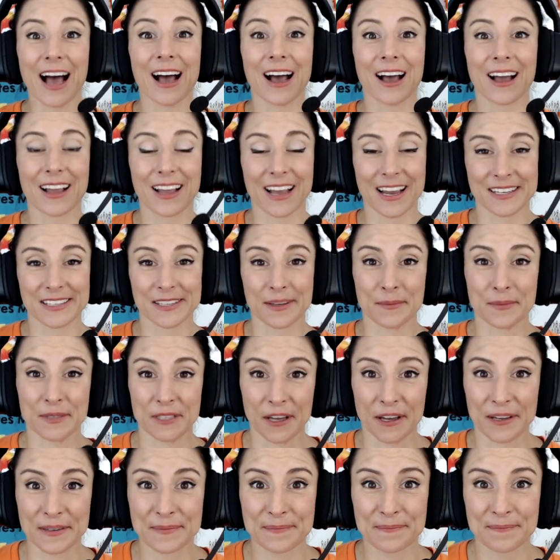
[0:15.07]
Guys, I'm
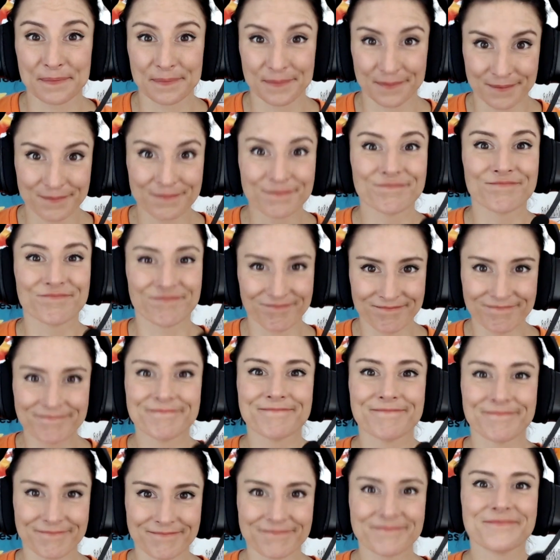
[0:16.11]
done.
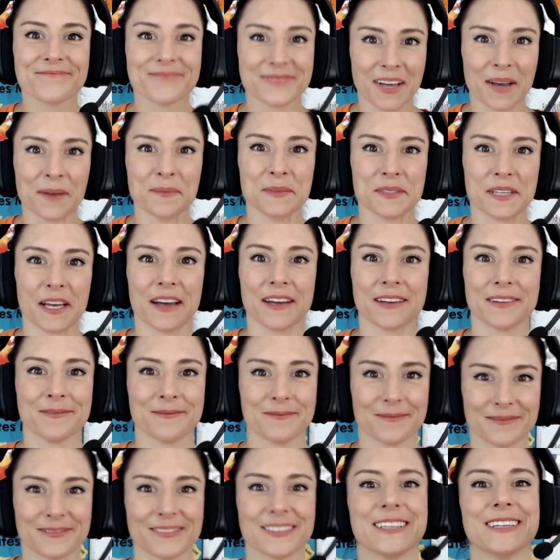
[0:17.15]
I'm
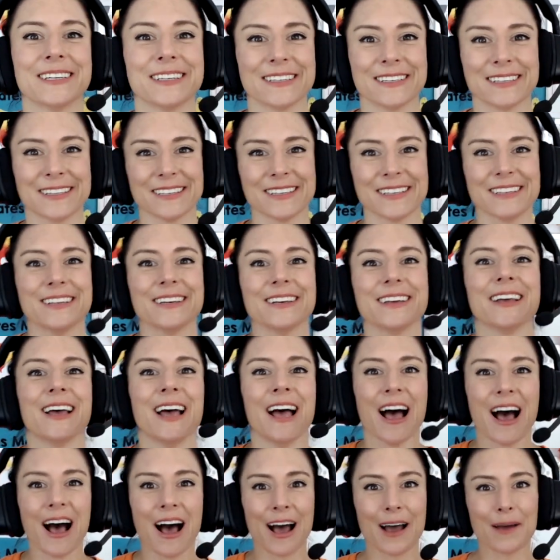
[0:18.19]
done.
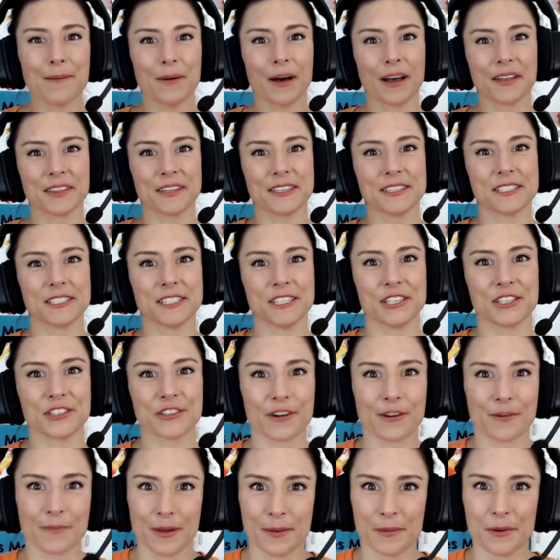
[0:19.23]
I bought this
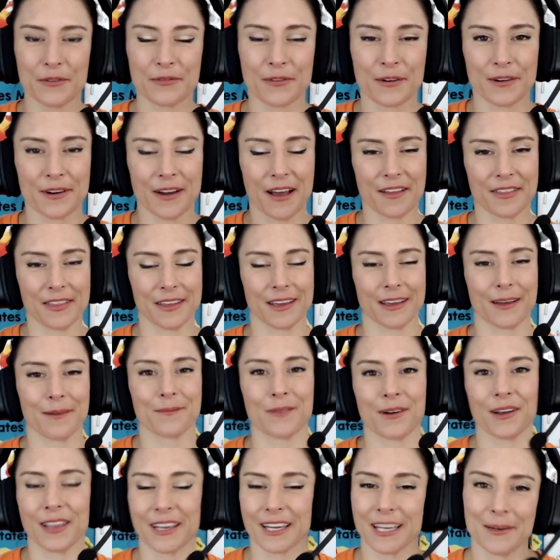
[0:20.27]
t-shirt maybe for nothing. I'm
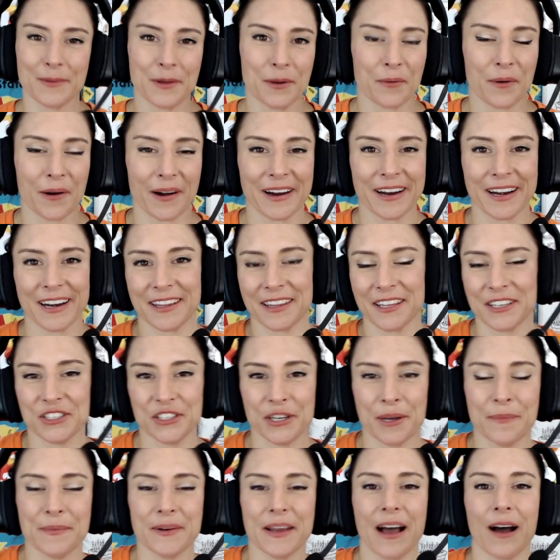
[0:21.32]
probably going to be wearing it at the
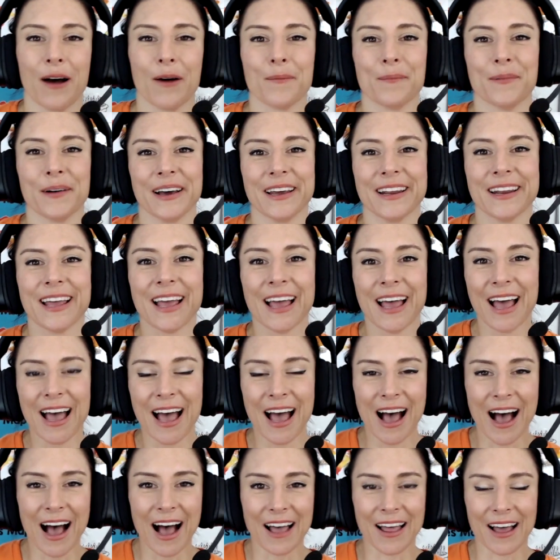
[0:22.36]
gym now, but
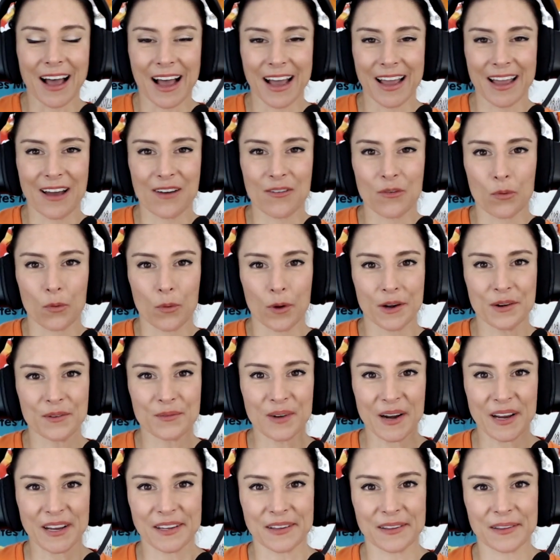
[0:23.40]
I have one
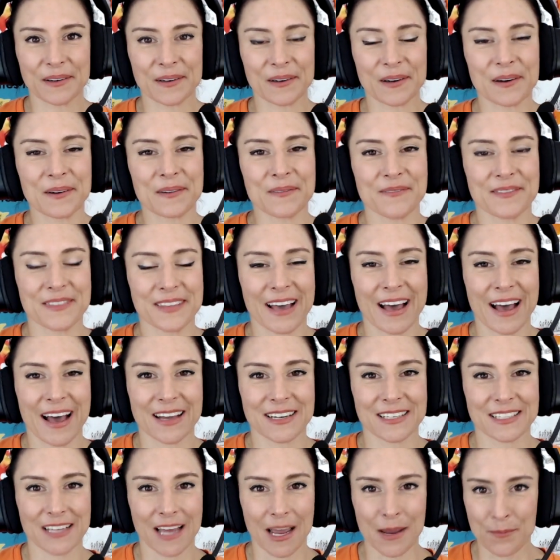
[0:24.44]
regular
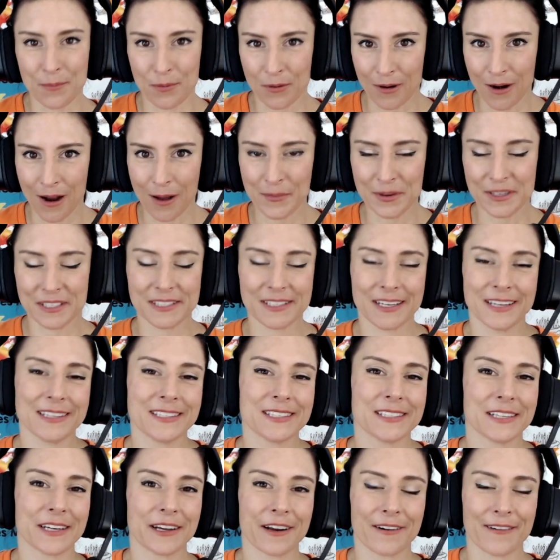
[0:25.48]
that I promised I'd
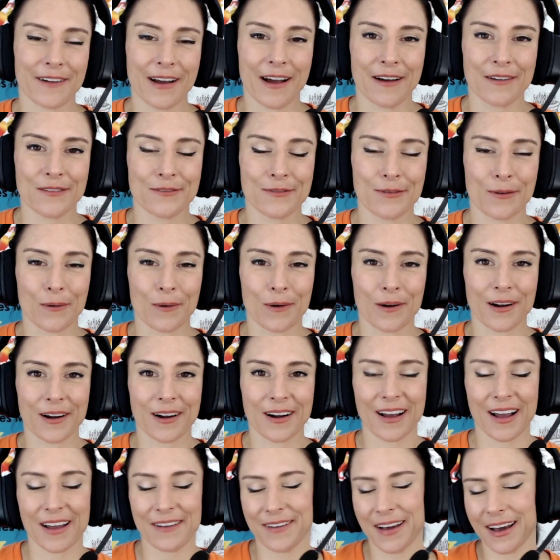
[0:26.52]
stick around
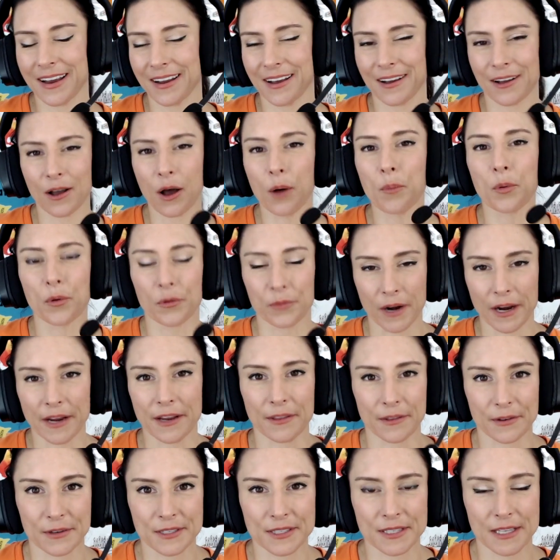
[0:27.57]
for. I've had a couple
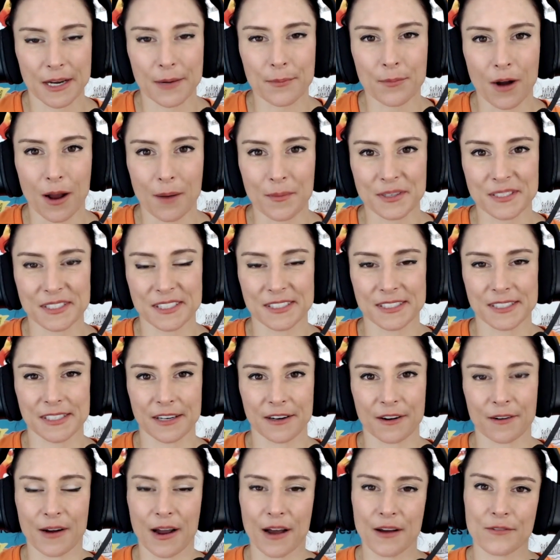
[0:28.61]
regulars that I promised to
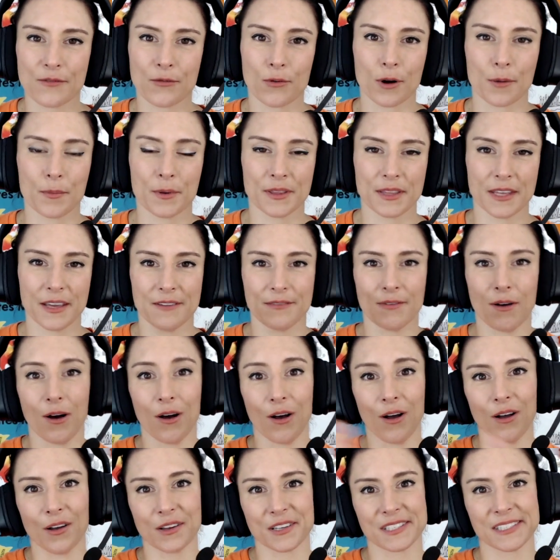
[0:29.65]
stick around for, but they've
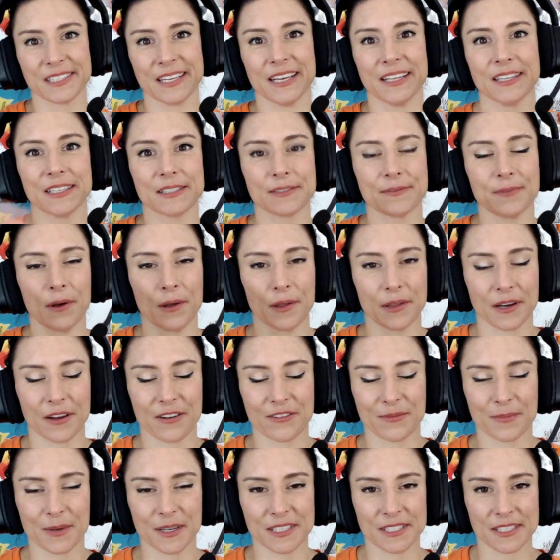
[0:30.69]
all since fallen
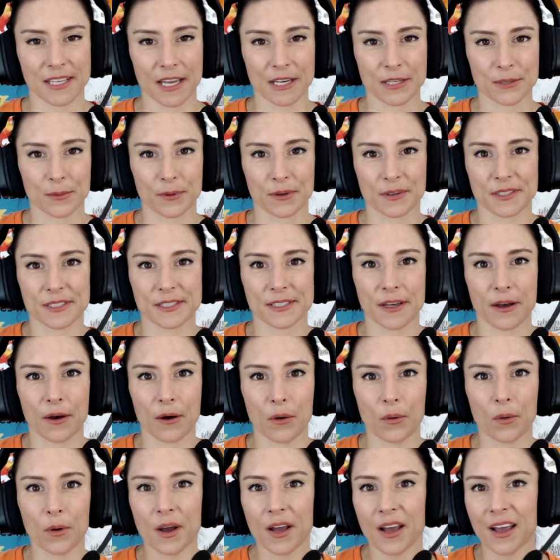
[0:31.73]
off my schedule.
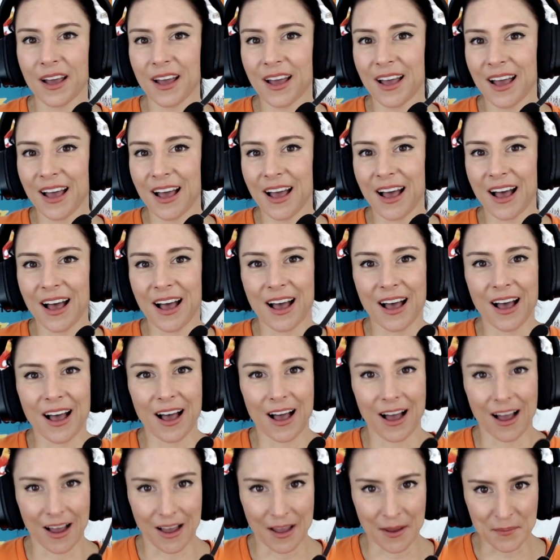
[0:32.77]
So
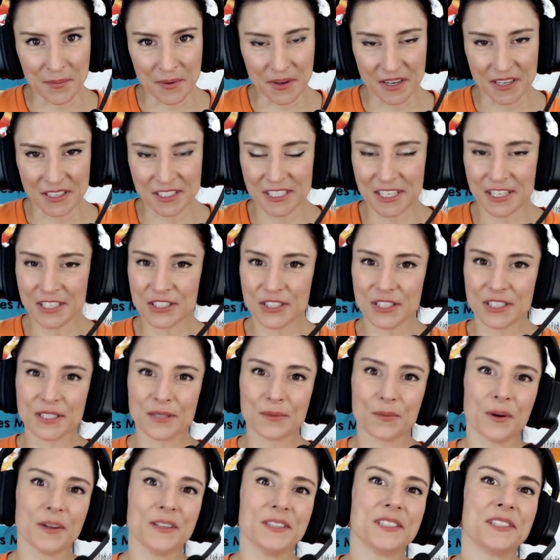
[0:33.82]
I'm going to teach
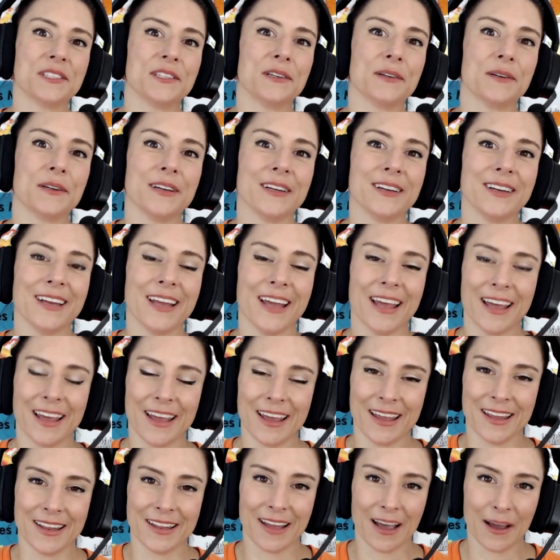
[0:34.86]
this one student
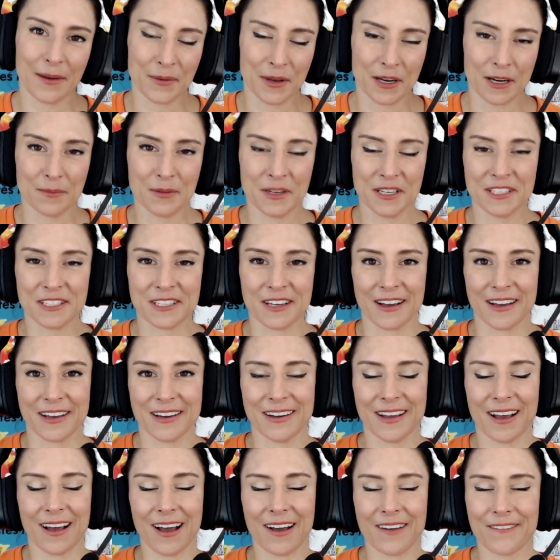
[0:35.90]
and I'm going to be
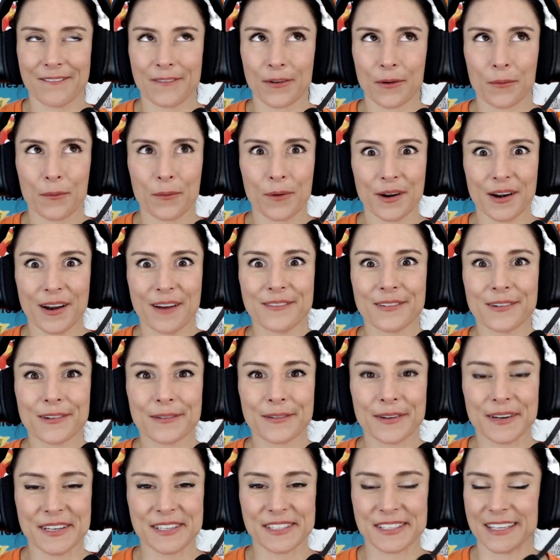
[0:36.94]
done. For whatever
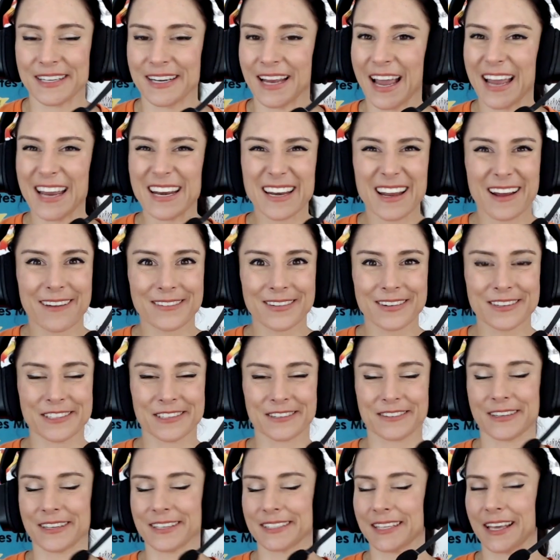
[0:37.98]
reason, I never
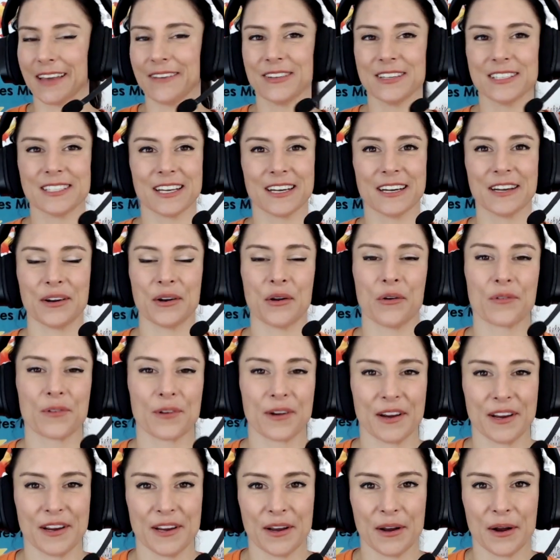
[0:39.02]
do this. I haven't done it in over
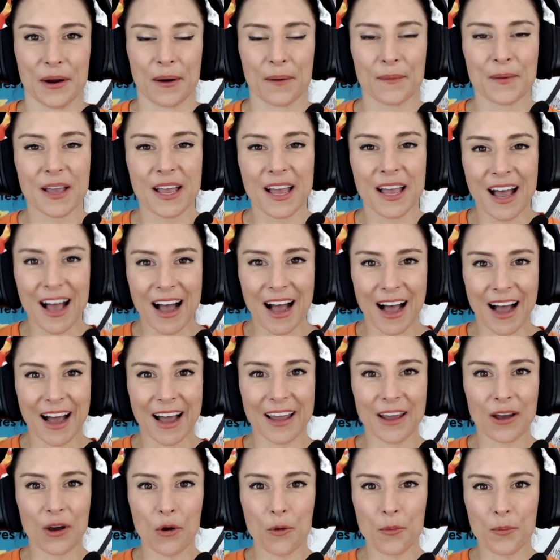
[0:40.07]
a year.
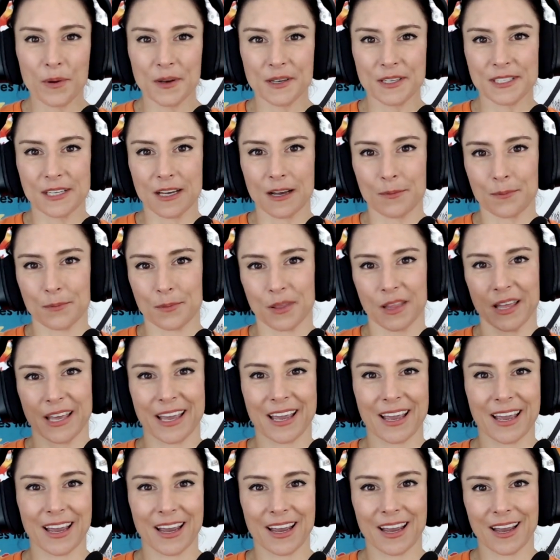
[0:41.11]
I opened up
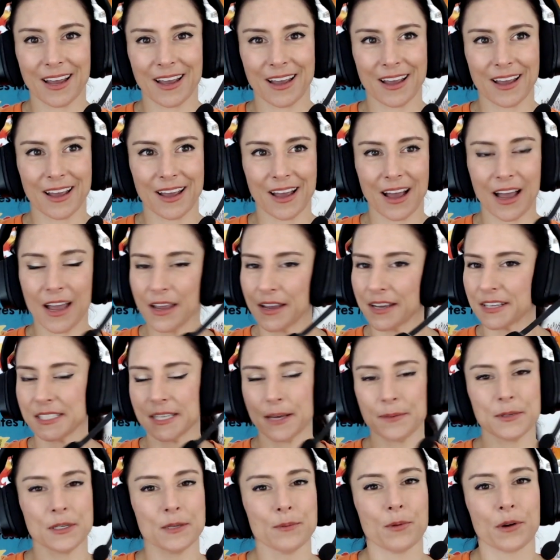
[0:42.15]
I
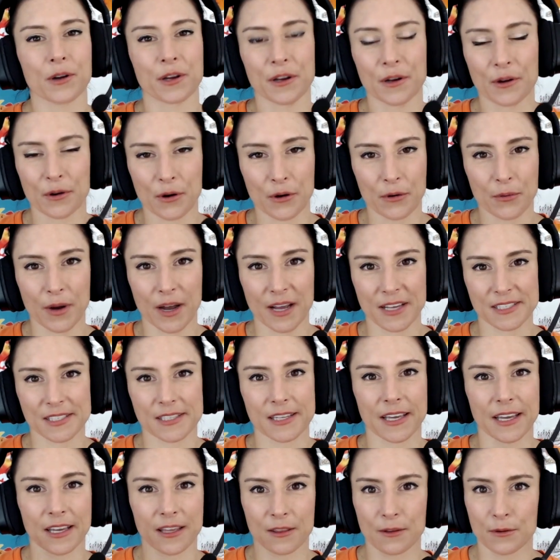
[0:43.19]
accepted booking requests
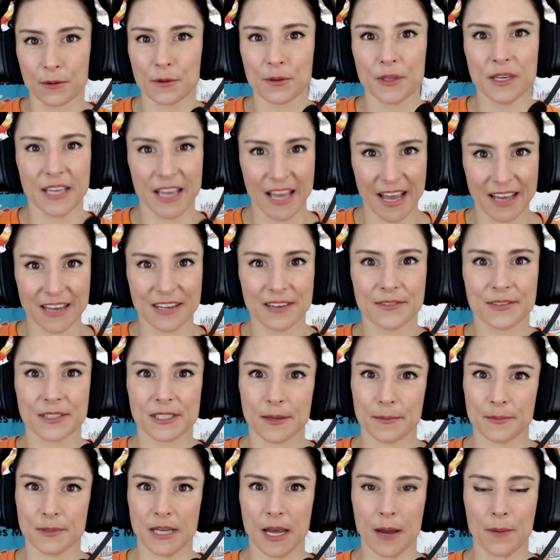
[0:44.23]
like through the end of
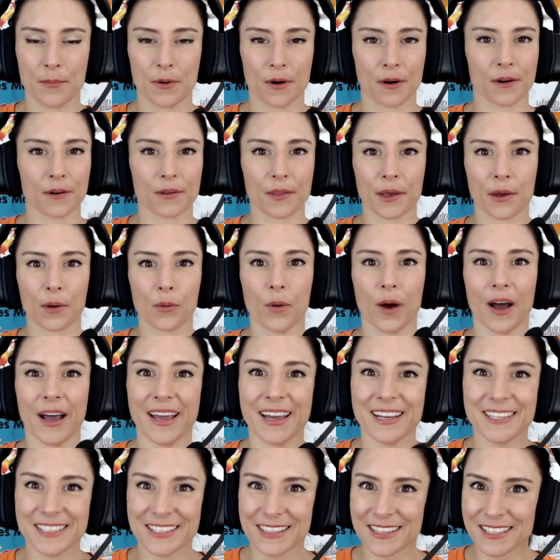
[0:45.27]
September. Like
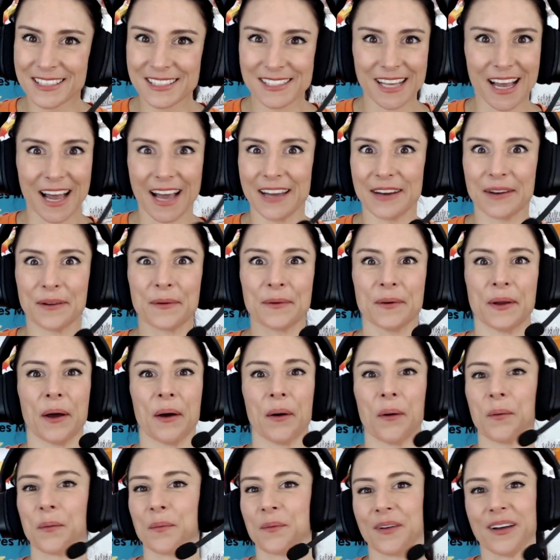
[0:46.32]
why I did this, I don't
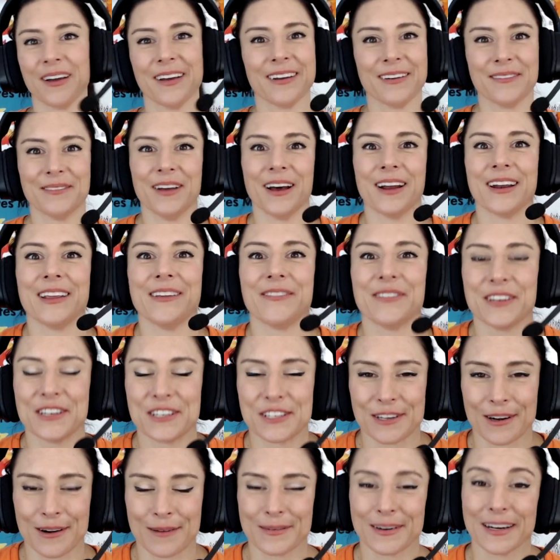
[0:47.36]
know. I'm not even
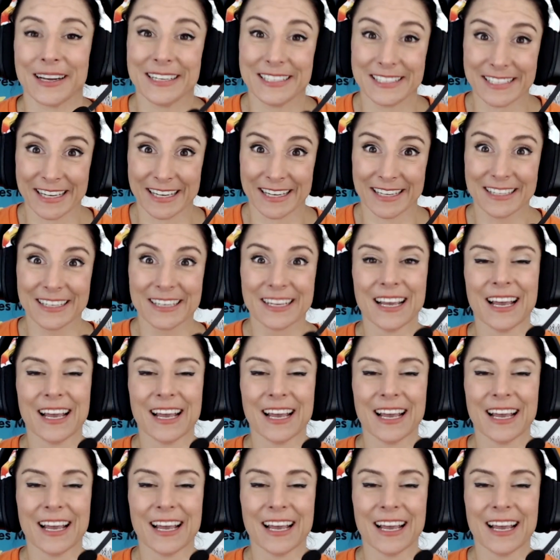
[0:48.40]
sure, but I did.